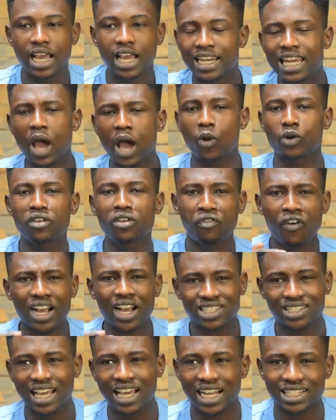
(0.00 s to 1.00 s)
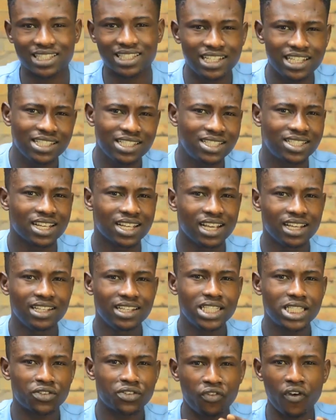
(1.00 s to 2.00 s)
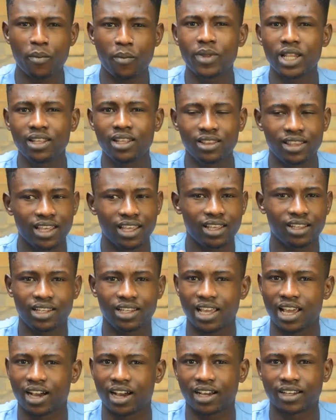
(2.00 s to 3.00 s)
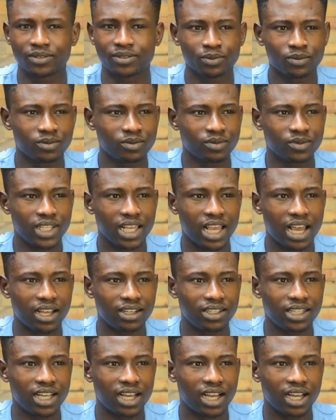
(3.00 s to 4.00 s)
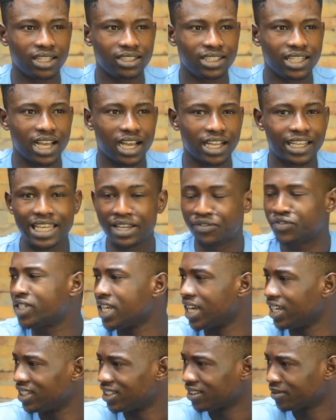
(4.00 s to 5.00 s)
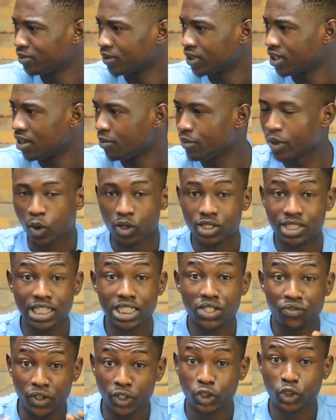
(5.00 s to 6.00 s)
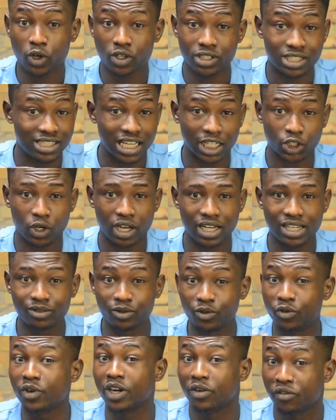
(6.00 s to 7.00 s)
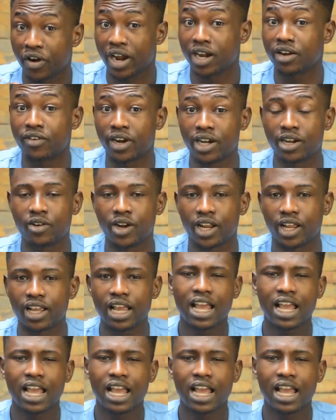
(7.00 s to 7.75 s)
Now, the fact that this family they are gifted, because these features is actually very, very rare.